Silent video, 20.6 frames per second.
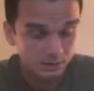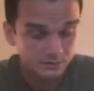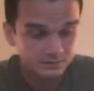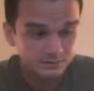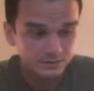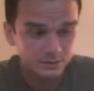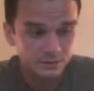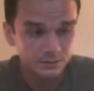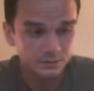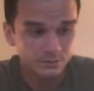
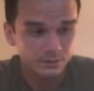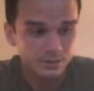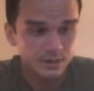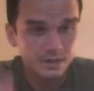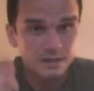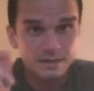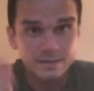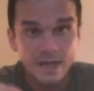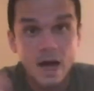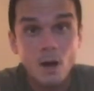So
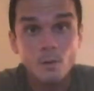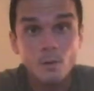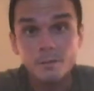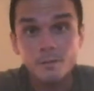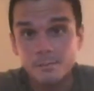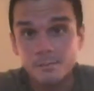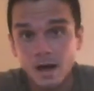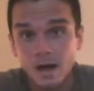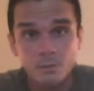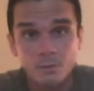that would be
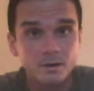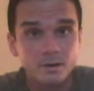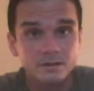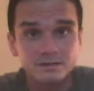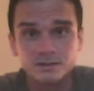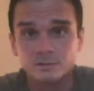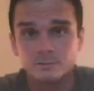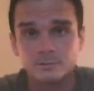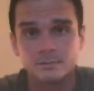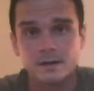my one
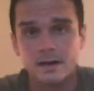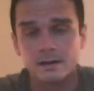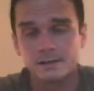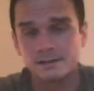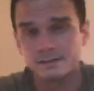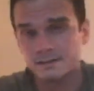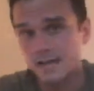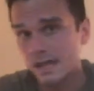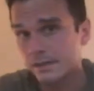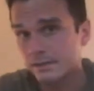superpower,
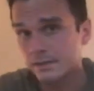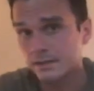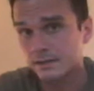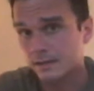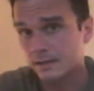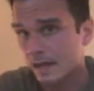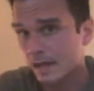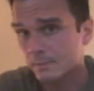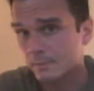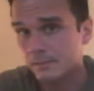because I think
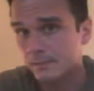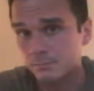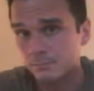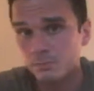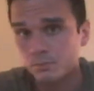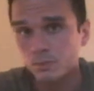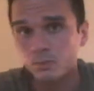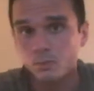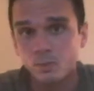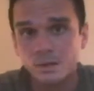that would be
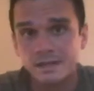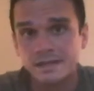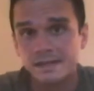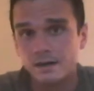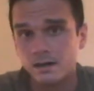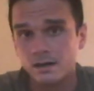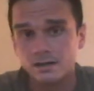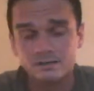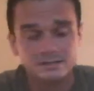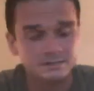pretty
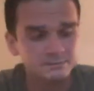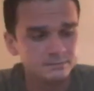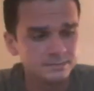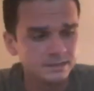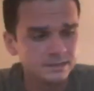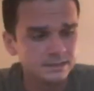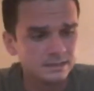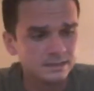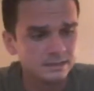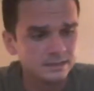awesome.
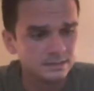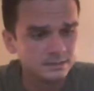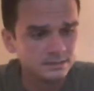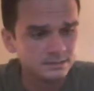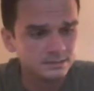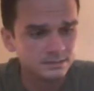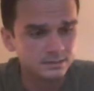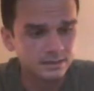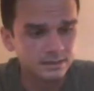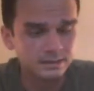
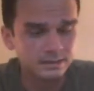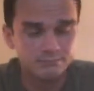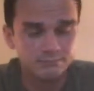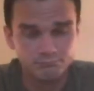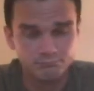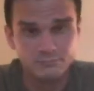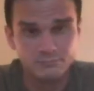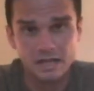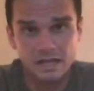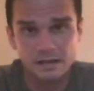So yeah,
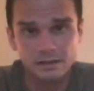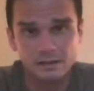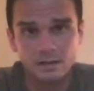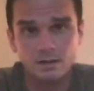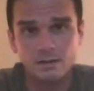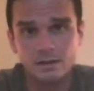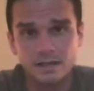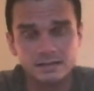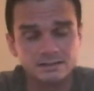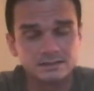there you
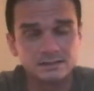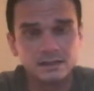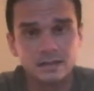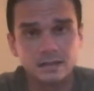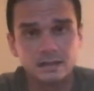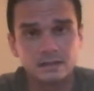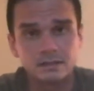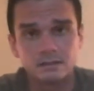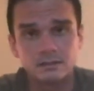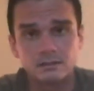go, that's
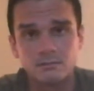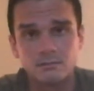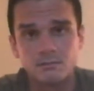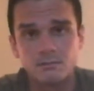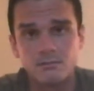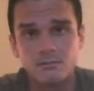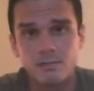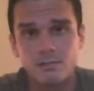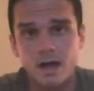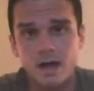
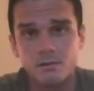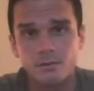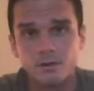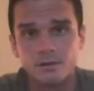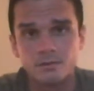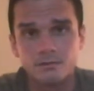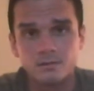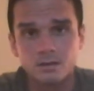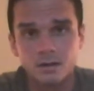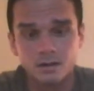that one,
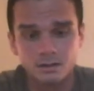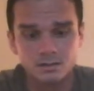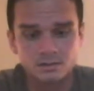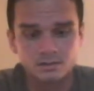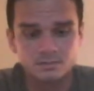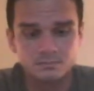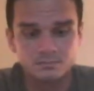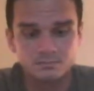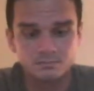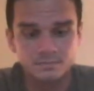
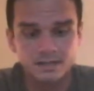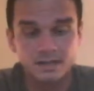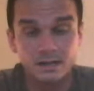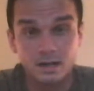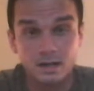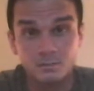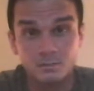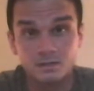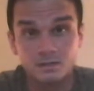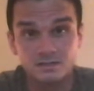being
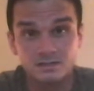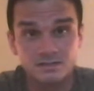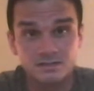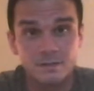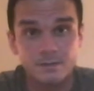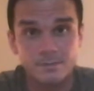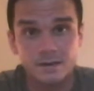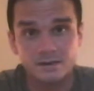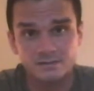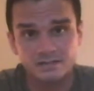able to
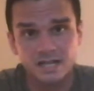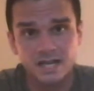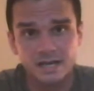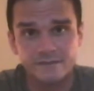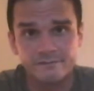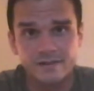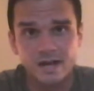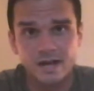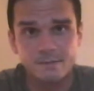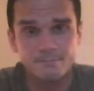step outside
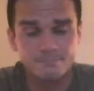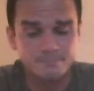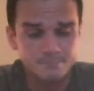of time.